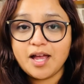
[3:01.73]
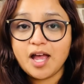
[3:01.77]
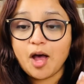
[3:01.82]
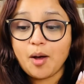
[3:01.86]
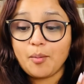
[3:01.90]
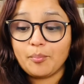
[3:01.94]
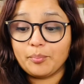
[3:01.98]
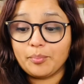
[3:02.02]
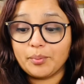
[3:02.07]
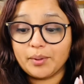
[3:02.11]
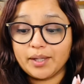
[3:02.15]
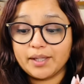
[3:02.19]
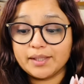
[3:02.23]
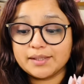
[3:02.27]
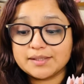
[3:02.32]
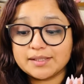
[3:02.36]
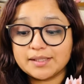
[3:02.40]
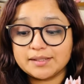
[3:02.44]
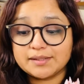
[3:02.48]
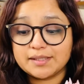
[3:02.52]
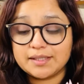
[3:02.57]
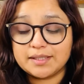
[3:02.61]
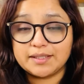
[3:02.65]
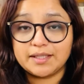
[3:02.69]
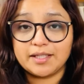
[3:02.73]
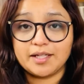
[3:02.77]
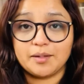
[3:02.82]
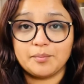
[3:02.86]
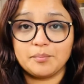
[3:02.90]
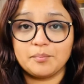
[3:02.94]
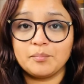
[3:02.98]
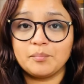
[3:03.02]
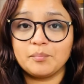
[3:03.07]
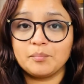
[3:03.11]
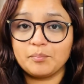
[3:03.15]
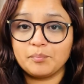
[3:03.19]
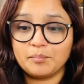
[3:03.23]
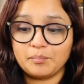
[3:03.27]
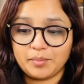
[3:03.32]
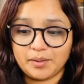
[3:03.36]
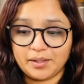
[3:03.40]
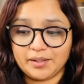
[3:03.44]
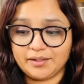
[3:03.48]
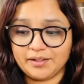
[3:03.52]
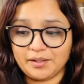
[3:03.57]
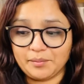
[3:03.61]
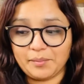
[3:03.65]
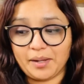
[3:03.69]
but they didn't
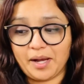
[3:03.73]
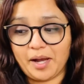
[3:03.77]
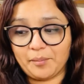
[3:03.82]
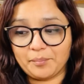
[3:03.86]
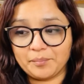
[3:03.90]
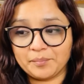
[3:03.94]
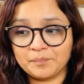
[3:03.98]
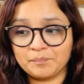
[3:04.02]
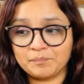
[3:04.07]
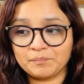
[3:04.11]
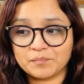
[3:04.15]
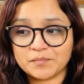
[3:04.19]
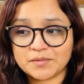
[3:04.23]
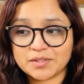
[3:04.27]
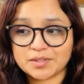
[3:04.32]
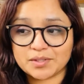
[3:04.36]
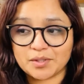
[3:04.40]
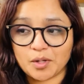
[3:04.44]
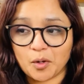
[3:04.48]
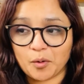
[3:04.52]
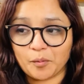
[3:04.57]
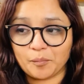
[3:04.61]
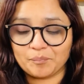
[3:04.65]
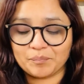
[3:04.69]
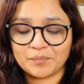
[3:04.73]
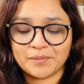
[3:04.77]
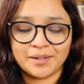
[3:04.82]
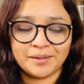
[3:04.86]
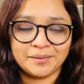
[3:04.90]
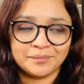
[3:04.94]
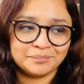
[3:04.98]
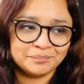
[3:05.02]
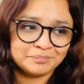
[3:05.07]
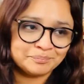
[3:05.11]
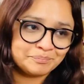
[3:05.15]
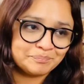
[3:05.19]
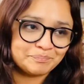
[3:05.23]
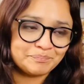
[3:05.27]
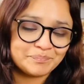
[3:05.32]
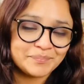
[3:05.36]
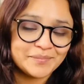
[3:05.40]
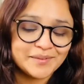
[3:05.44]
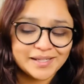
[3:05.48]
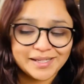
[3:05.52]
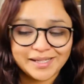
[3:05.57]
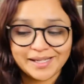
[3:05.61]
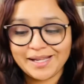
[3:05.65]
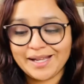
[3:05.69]
pick them up, so
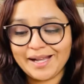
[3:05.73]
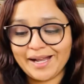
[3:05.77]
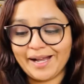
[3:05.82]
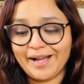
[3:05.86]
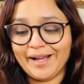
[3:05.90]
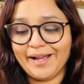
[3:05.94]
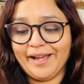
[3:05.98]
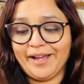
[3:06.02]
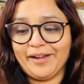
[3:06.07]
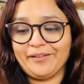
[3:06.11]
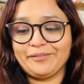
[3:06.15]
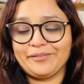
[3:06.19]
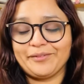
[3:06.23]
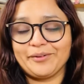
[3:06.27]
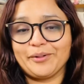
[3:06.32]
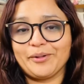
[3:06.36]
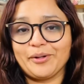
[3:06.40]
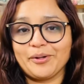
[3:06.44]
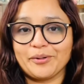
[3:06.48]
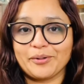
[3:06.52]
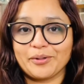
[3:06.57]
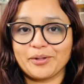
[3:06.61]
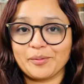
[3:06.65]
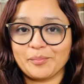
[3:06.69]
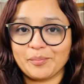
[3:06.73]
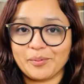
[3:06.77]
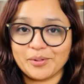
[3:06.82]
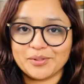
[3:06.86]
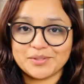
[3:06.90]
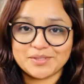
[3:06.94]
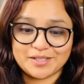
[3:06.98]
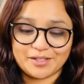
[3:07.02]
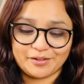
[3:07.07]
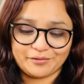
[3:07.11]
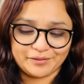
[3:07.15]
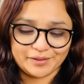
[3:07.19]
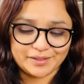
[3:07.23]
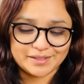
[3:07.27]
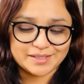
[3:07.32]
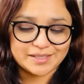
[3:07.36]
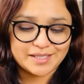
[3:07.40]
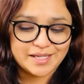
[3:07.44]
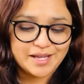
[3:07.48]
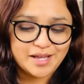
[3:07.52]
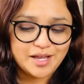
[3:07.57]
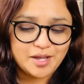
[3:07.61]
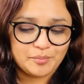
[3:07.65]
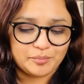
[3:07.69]
I have to go to the post office
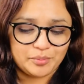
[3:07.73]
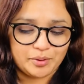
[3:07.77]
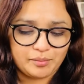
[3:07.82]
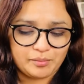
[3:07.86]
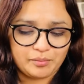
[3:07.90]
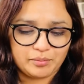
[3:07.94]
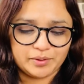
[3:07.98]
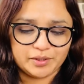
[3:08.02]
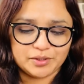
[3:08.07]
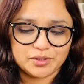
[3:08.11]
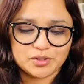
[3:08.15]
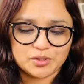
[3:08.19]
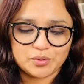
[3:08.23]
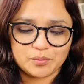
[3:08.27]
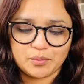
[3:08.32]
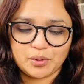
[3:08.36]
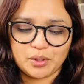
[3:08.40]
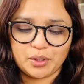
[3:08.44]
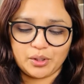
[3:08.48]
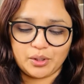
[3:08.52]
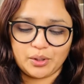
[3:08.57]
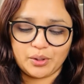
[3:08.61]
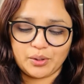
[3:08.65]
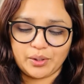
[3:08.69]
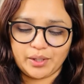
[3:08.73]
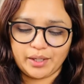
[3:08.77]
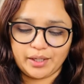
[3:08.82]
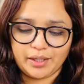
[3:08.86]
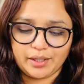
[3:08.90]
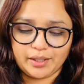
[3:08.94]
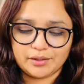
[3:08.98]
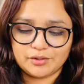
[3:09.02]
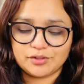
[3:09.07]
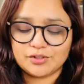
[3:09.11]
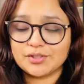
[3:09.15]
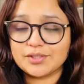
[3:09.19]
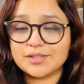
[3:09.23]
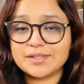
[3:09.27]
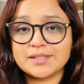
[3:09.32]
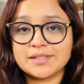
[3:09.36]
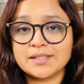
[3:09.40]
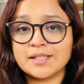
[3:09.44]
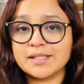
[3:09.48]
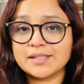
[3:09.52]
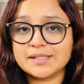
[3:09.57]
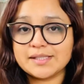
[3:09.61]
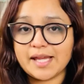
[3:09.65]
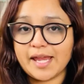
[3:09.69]
probably tomorrow and just
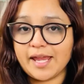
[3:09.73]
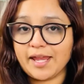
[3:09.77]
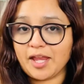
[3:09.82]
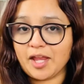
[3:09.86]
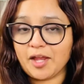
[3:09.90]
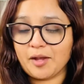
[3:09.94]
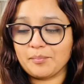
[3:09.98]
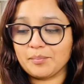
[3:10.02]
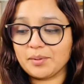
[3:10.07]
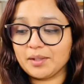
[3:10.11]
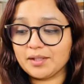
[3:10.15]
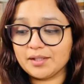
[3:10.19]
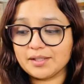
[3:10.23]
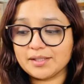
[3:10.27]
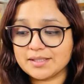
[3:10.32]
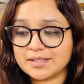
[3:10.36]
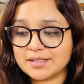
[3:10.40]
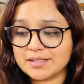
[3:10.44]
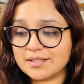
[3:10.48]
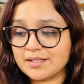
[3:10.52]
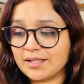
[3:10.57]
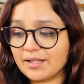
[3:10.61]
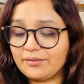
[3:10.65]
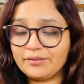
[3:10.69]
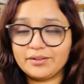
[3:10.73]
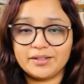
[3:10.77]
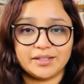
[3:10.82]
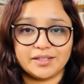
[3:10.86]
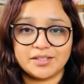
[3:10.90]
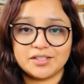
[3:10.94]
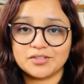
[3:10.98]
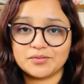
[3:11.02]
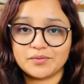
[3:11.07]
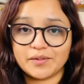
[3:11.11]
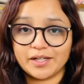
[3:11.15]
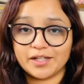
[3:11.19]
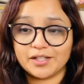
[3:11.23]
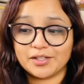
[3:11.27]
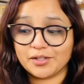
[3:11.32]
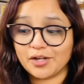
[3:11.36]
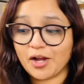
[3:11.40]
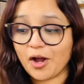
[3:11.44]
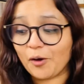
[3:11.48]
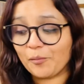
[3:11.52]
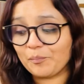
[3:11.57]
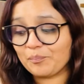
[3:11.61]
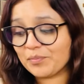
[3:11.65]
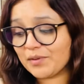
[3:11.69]
take them because everything is ready to
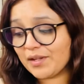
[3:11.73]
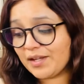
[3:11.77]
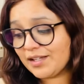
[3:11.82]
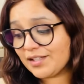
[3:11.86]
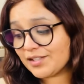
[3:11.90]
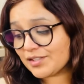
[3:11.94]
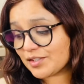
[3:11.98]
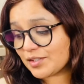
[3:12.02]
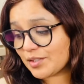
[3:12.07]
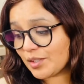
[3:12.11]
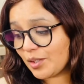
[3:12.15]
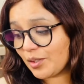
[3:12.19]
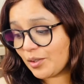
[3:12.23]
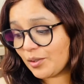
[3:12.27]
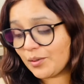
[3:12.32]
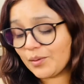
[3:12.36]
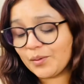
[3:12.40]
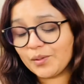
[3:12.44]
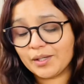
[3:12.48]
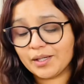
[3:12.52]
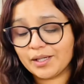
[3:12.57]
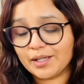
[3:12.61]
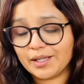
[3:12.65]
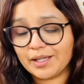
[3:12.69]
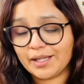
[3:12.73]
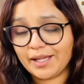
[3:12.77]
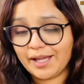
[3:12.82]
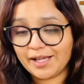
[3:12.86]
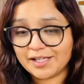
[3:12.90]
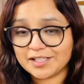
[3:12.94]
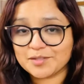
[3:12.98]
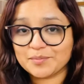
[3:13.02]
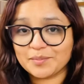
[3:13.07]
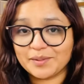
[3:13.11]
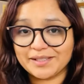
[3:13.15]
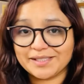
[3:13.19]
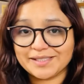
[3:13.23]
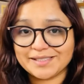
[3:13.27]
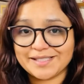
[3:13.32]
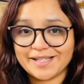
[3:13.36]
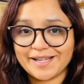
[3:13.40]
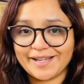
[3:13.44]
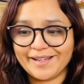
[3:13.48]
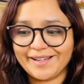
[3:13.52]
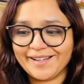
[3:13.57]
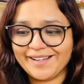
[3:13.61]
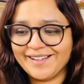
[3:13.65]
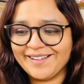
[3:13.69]
go. So it has been a day